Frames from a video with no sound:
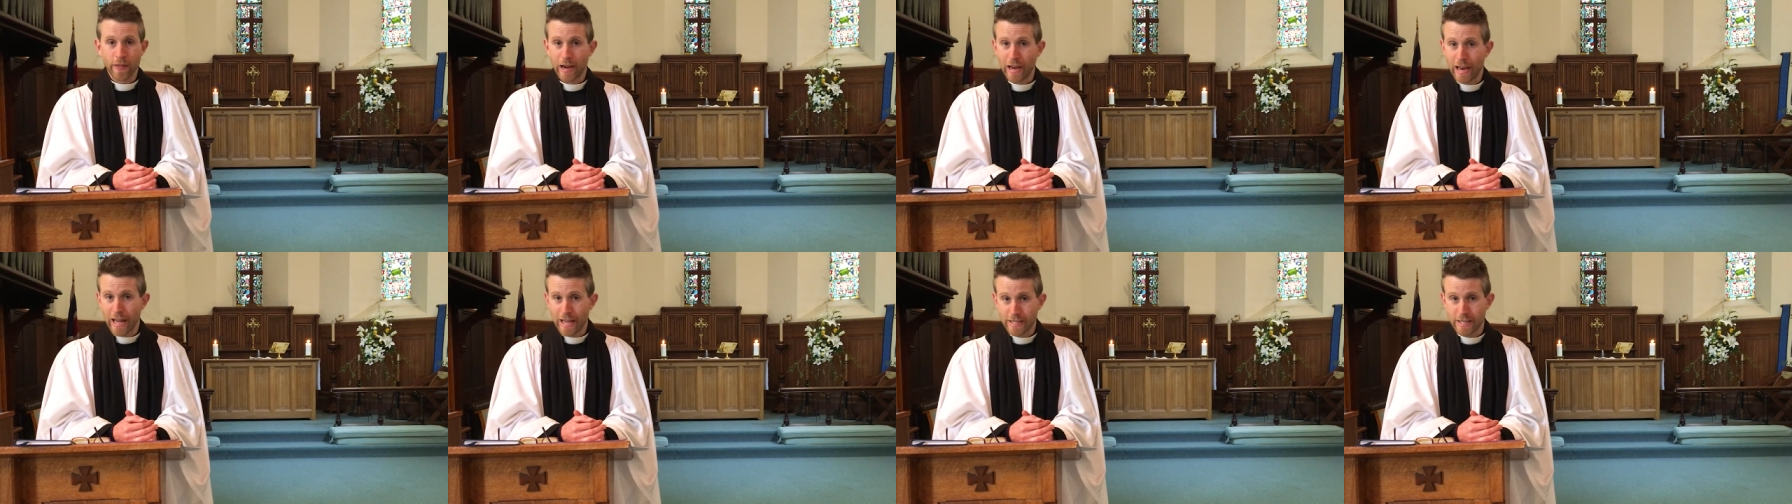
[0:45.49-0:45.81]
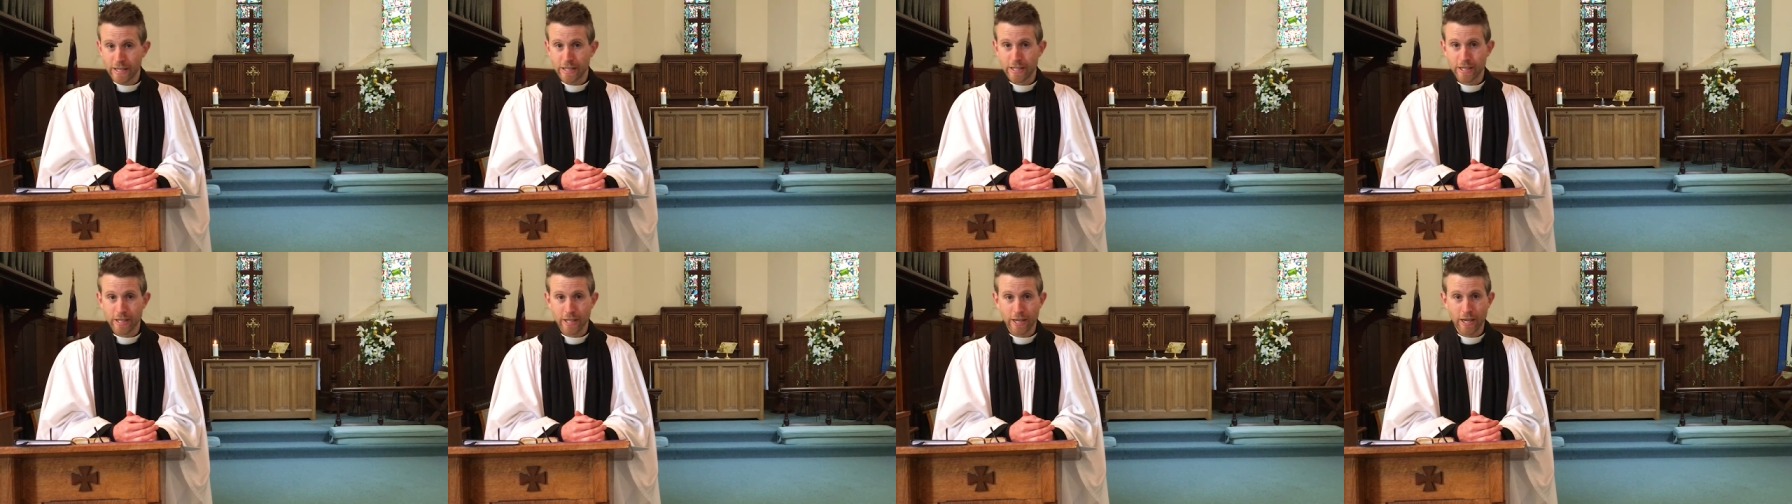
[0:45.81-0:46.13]
the
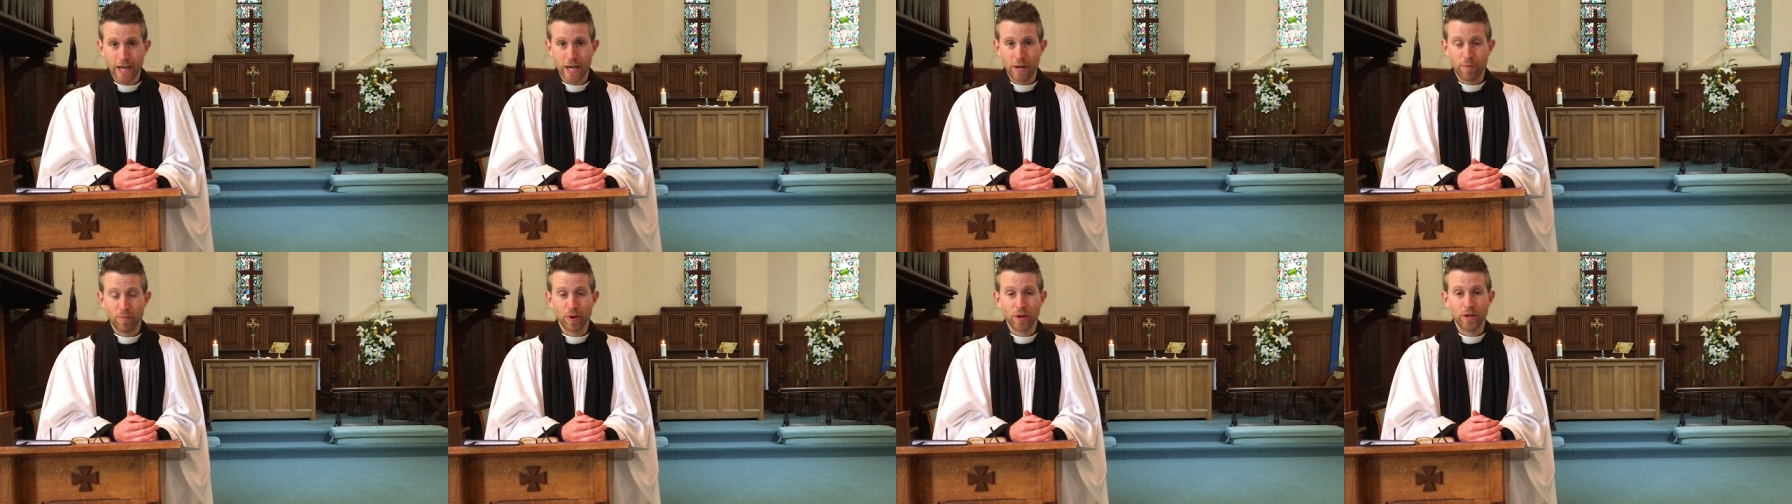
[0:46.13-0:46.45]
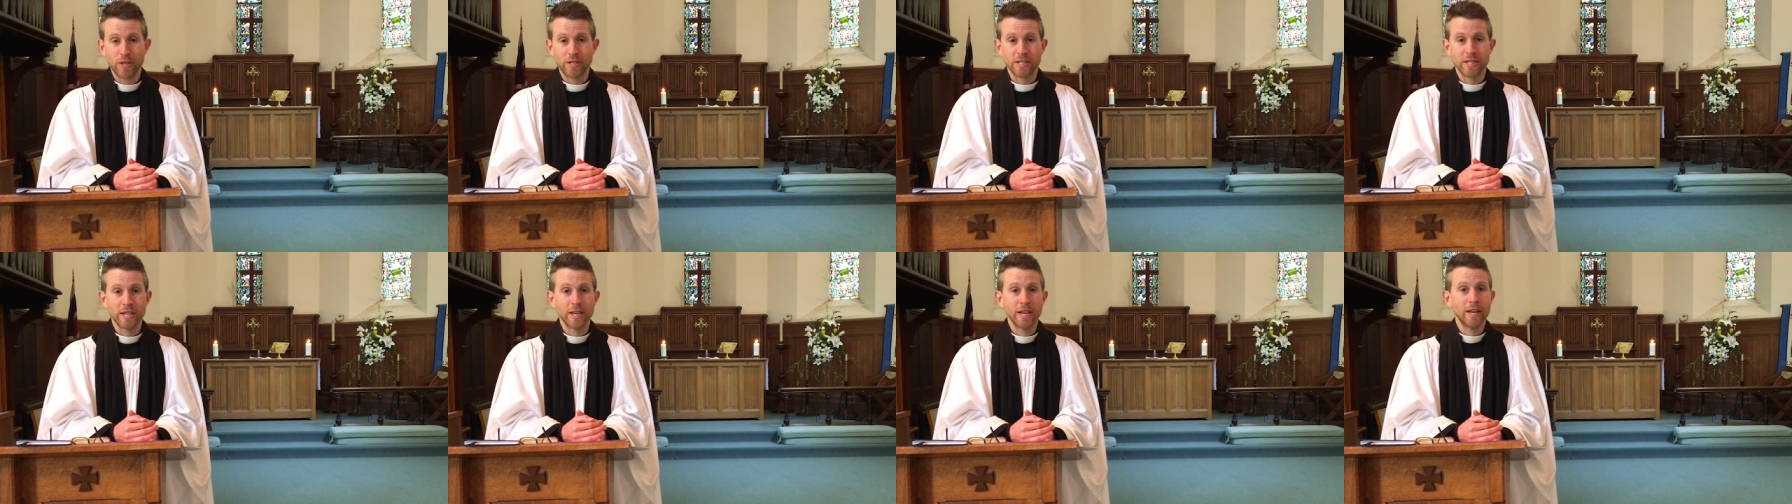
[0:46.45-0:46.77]
letter to the
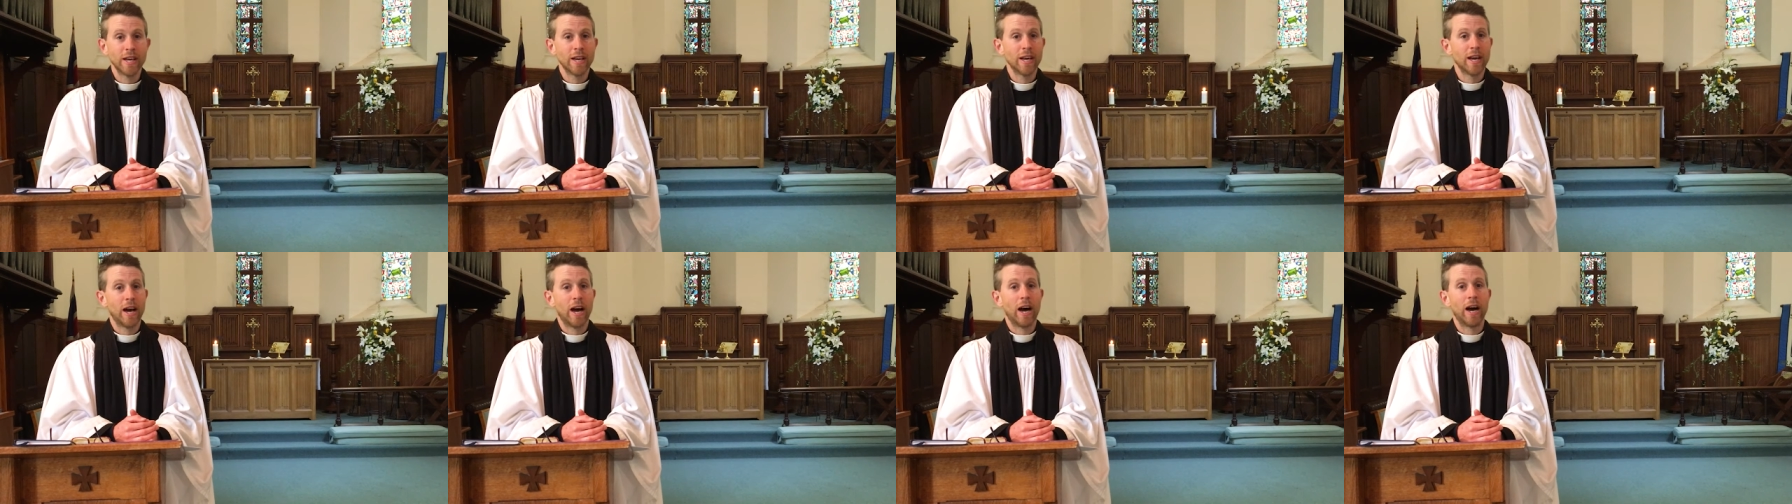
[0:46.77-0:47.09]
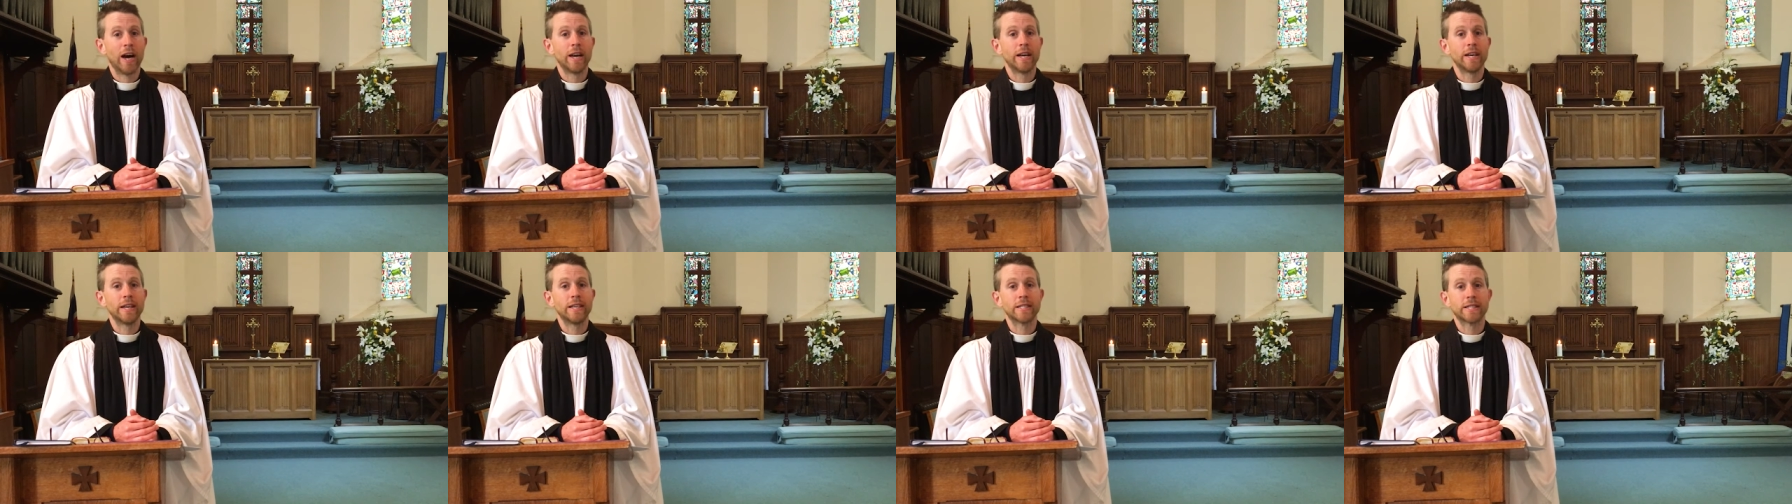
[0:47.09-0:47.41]
Hebrews
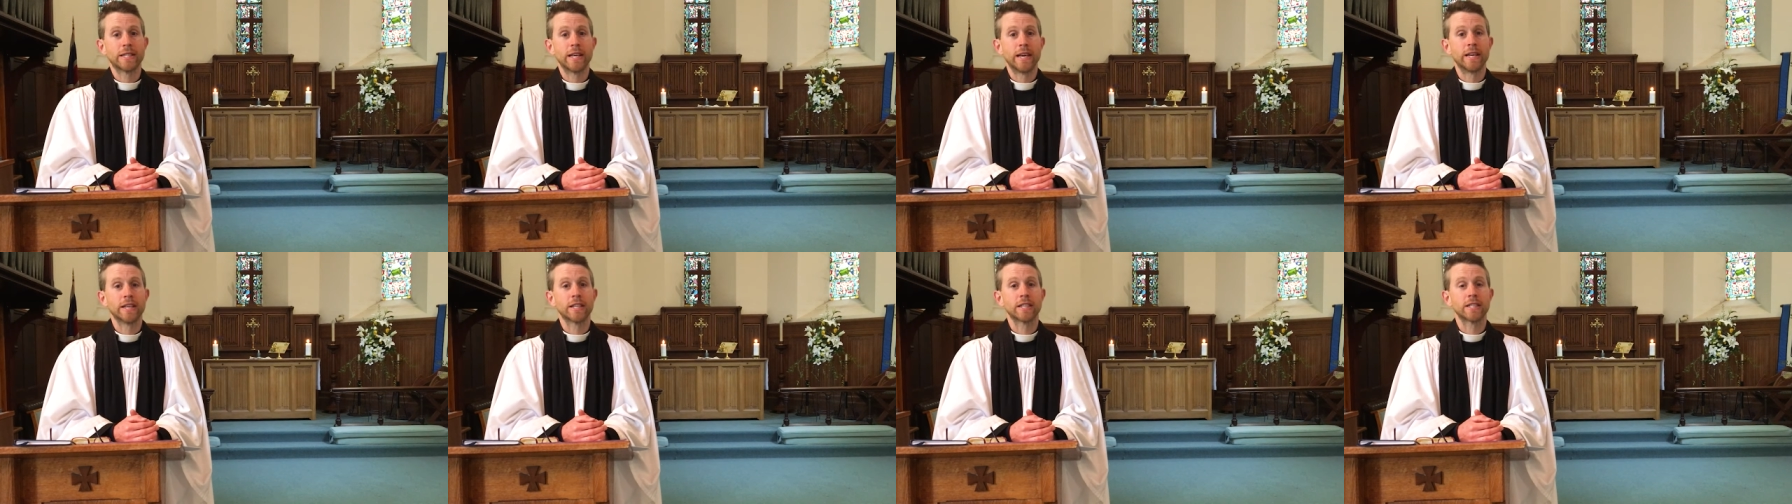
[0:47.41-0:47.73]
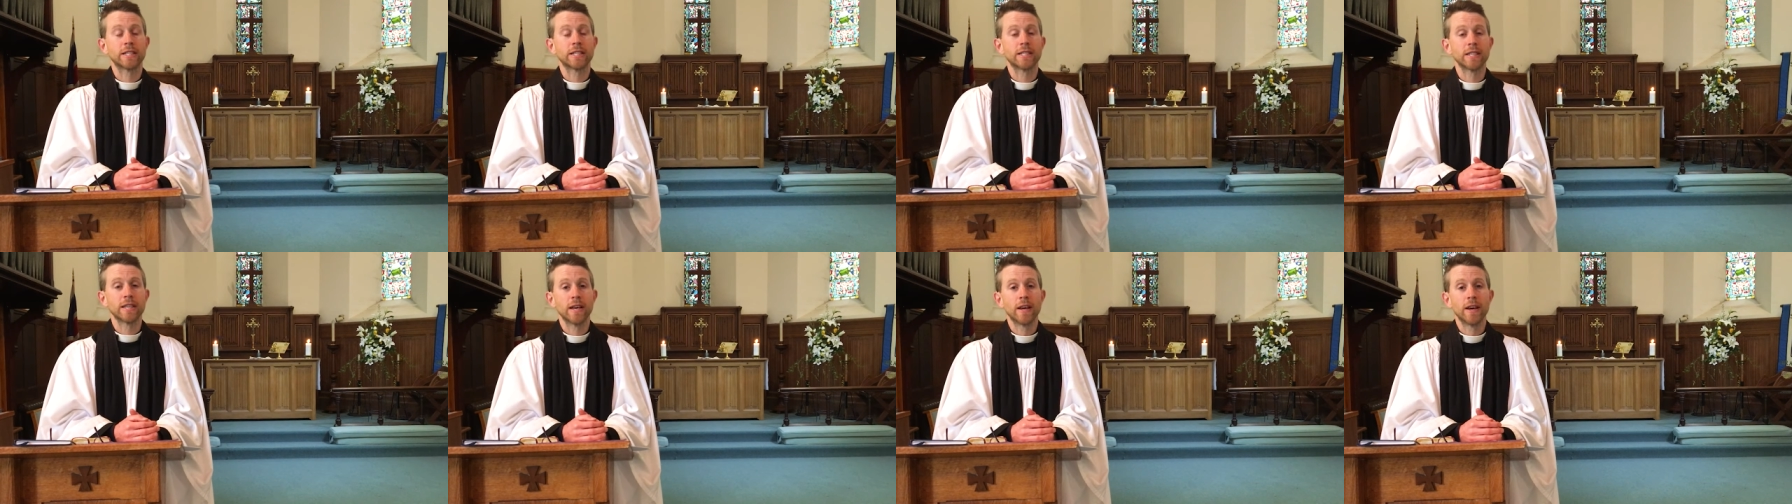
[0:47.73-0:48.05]
uh, is
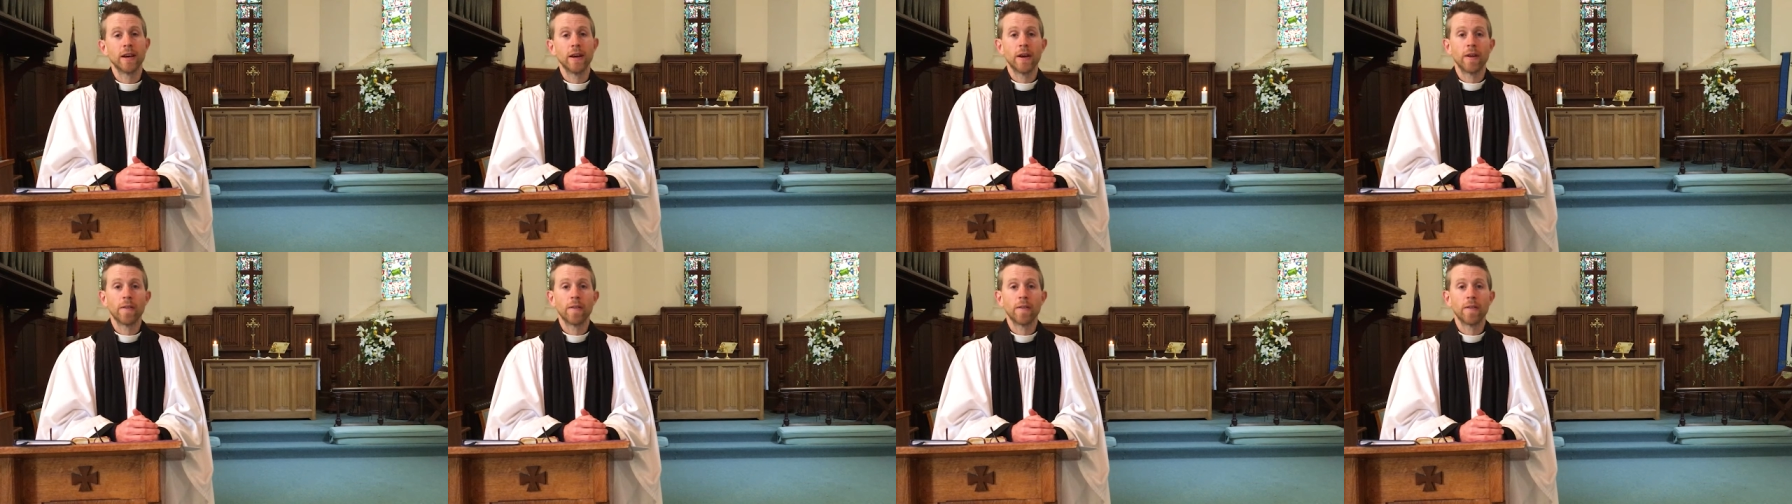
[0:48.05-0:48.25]
this